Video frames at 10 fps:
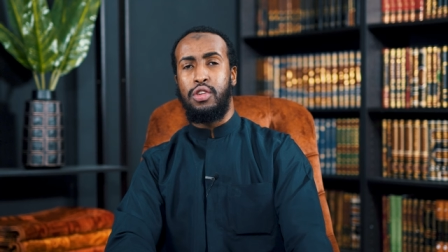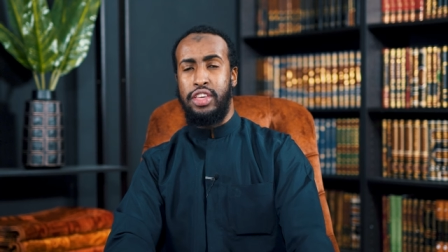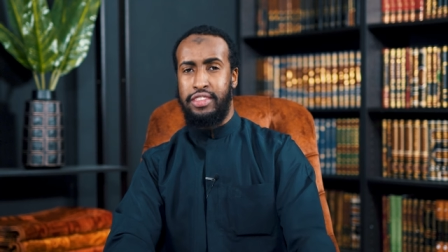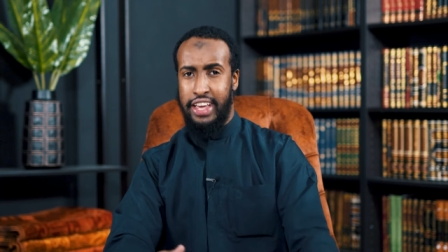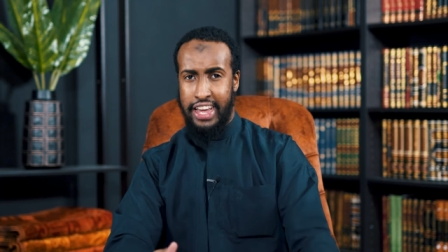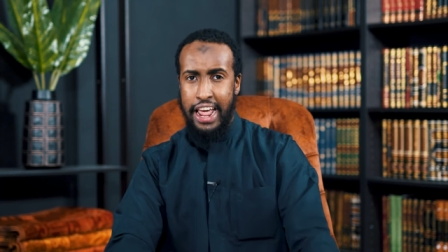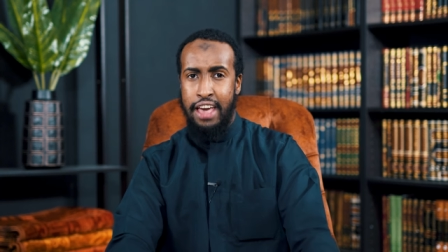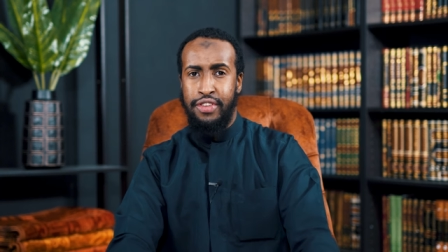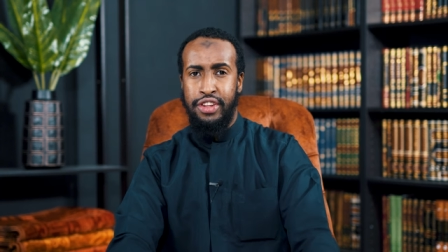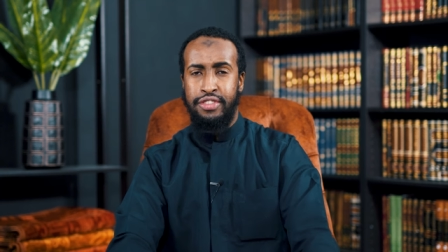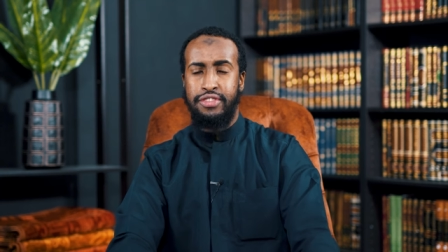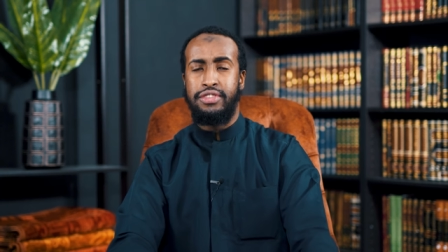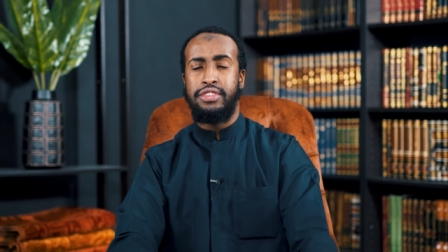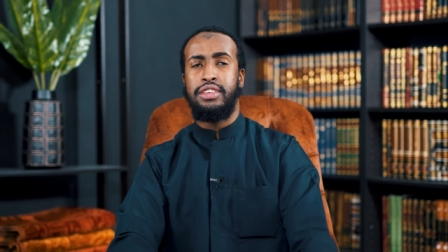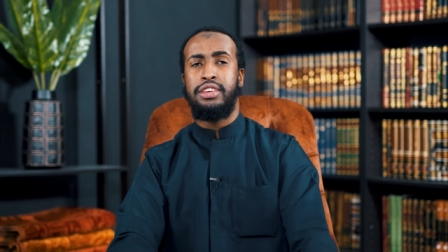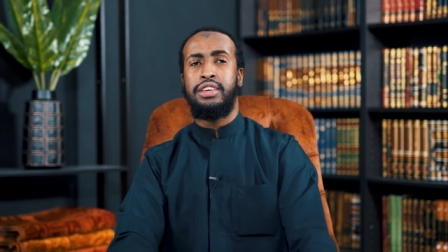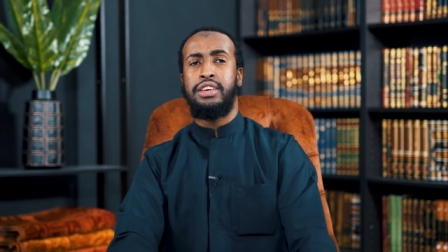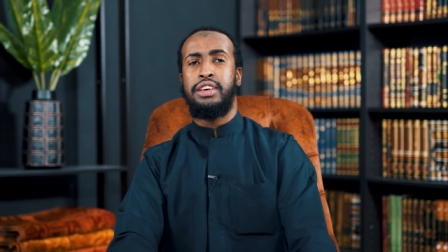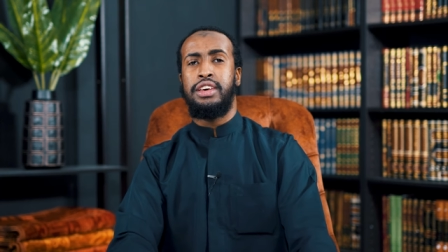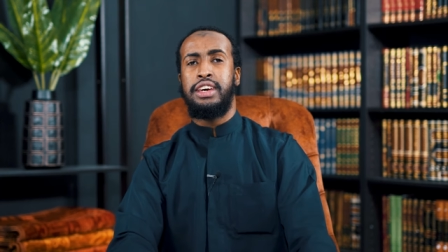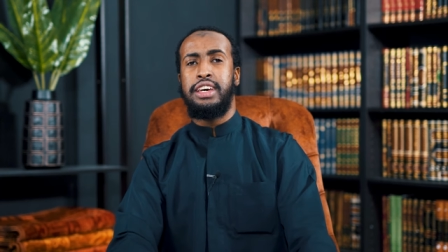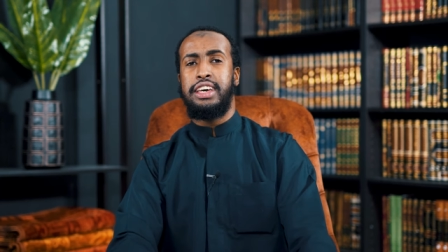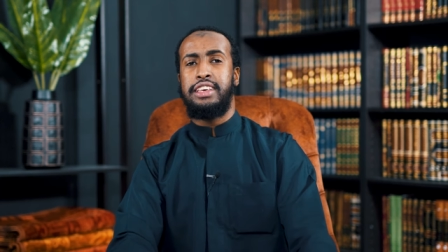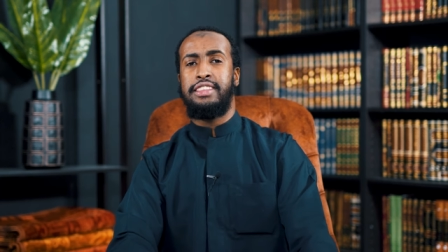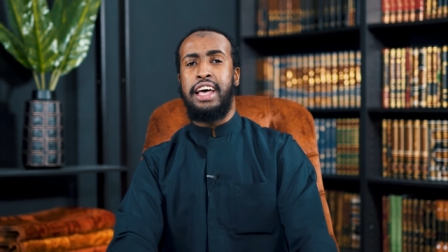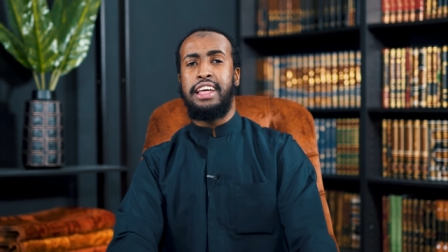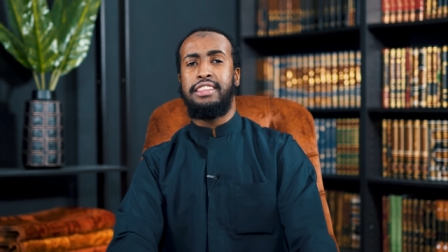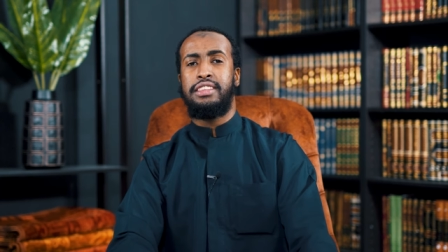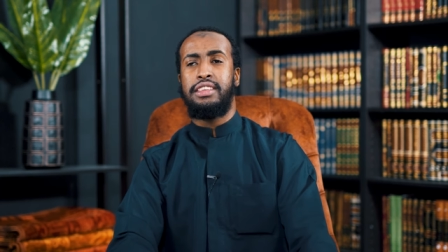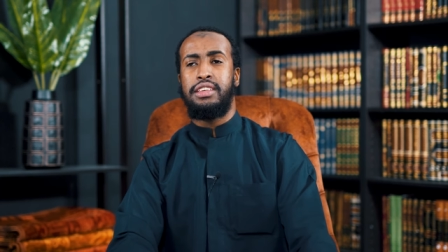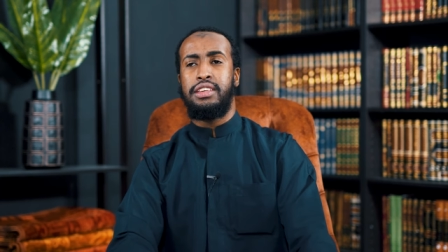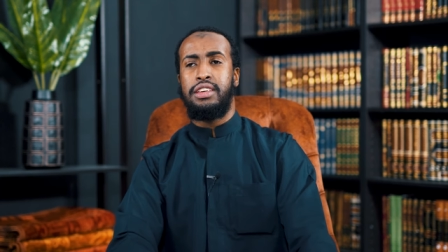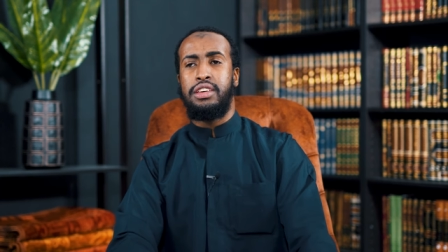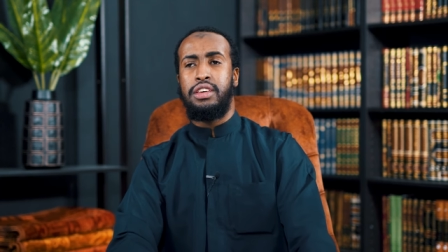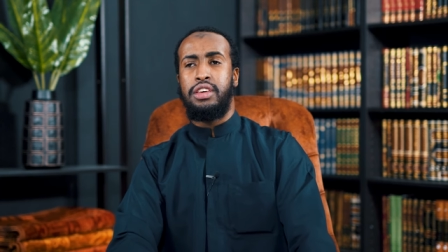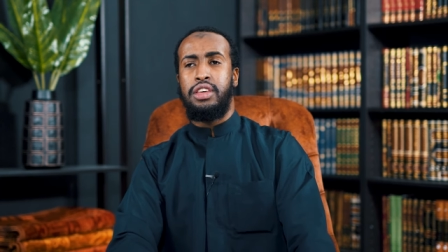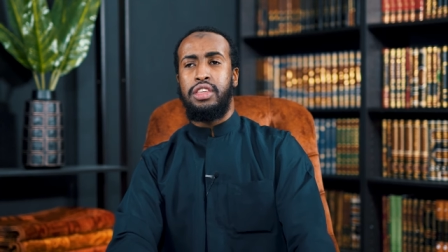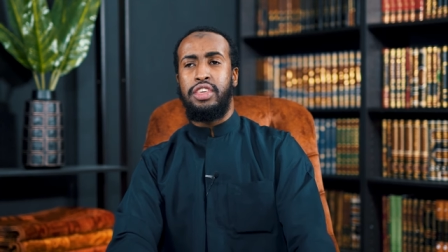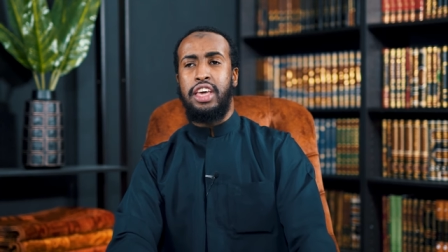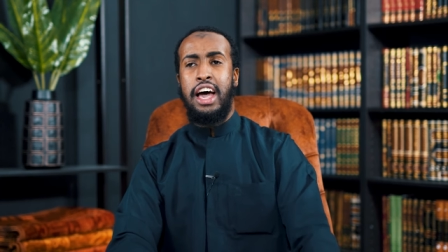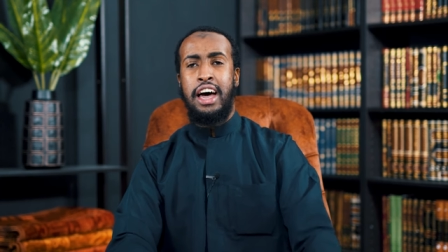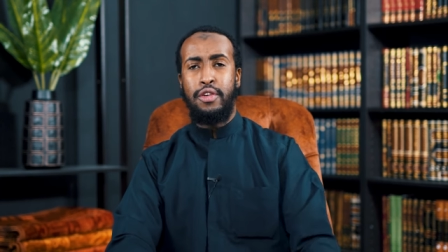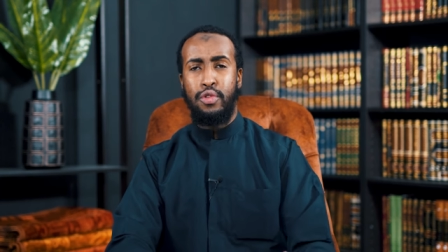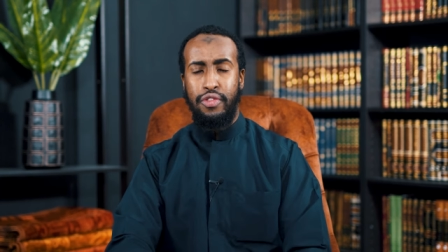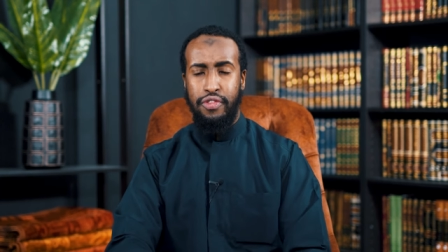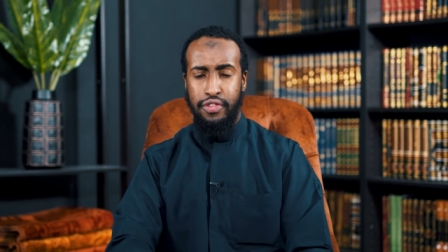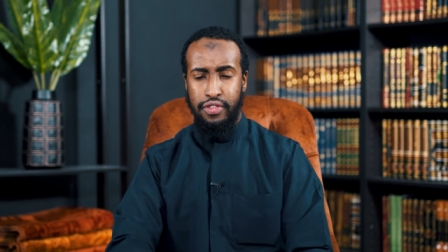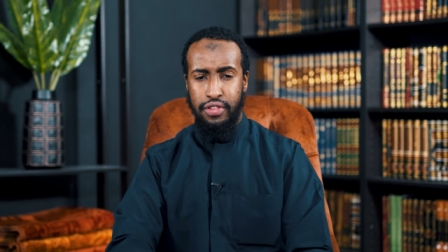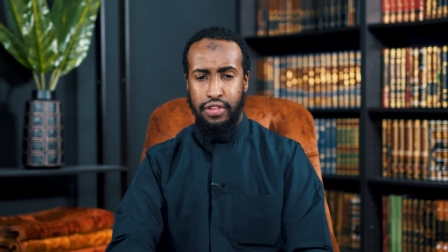or their second evidence is that the ahruf